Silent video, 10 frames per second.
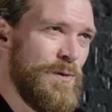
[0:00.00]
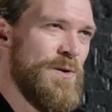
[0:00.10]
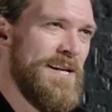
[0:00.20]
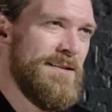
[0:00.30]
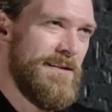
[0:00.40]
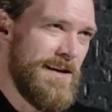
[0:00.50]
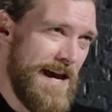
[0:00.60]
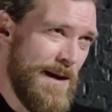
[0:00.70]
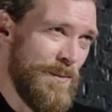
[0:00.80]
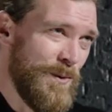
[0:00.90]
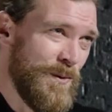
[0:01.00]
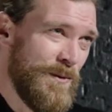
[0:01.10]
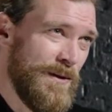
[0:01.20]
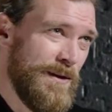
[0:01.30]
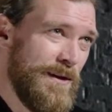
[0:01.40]
we raise the capital,
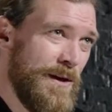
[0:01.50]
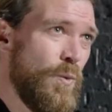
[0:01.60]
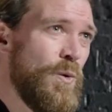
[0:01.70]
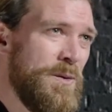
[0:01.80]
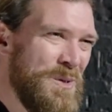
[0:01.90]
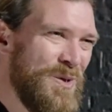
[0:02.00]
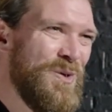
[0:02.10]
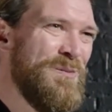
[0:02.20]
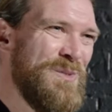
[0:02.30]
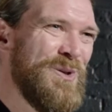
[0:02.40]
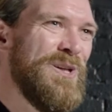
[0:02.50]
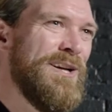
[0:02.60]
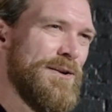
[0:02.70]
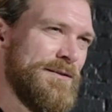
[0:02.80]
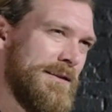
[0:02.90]
we build the building
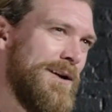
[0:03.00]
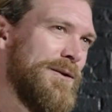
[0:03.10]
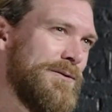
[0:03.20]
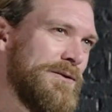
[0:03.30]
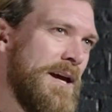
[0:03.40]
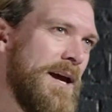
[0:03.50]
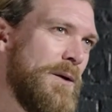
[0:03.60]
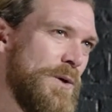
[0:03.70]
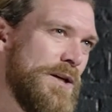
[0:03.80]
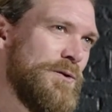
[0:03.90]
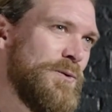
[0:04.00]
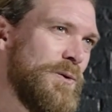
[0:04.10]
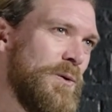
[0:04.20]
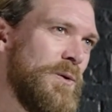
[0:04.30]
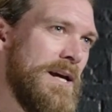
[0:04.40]
ourselves, and we
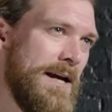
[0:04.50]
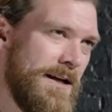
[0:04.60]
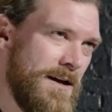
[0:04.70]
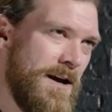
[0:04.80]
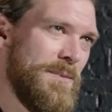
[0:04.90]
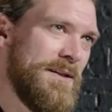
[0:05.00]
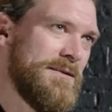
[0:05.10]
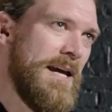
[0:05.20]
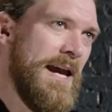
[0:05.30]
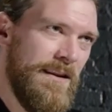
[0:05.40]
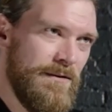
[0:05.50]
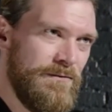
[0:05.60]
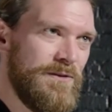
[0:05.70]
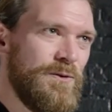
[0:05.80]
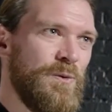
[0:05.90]
control the economics and the
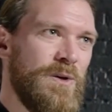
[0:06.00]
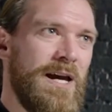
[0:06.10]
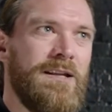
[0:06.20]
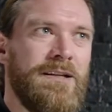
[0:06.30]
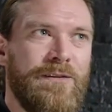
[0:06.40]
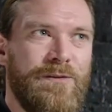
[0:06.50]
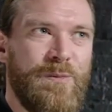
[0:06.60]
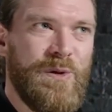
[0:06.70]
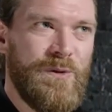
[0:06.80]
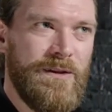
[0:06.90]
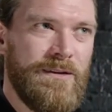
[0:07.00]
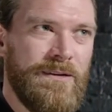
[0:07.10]
physical reality of the building?